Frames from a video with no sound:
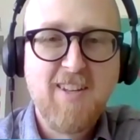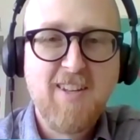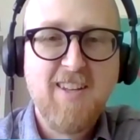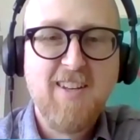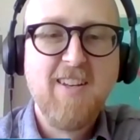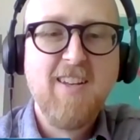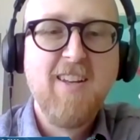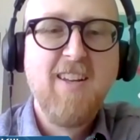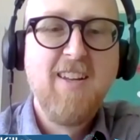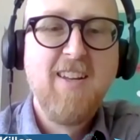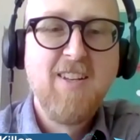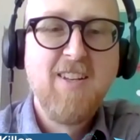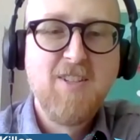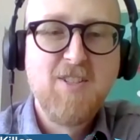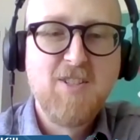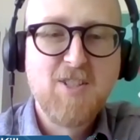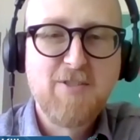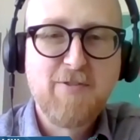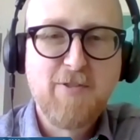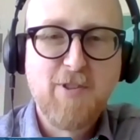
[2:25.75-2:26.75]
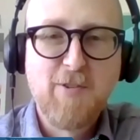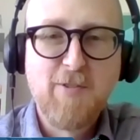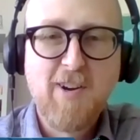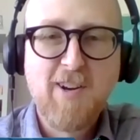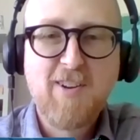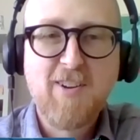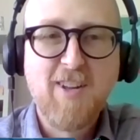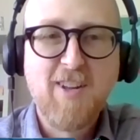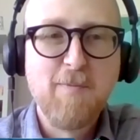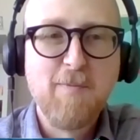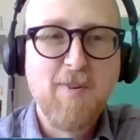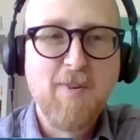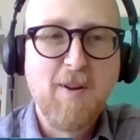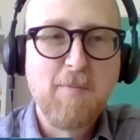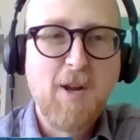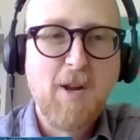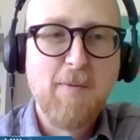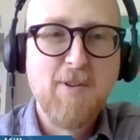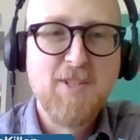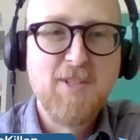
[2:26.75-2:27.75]
And just for the record, I'm
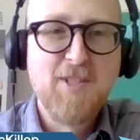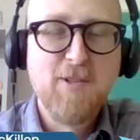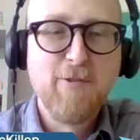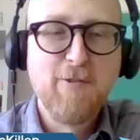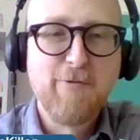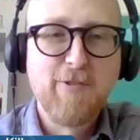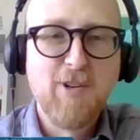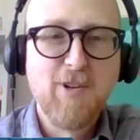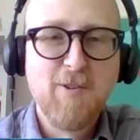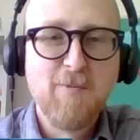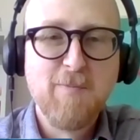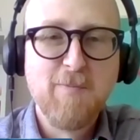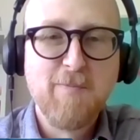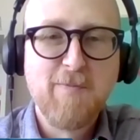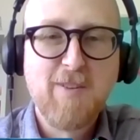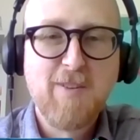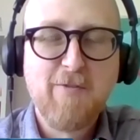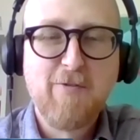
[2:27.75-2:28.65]
coming to you from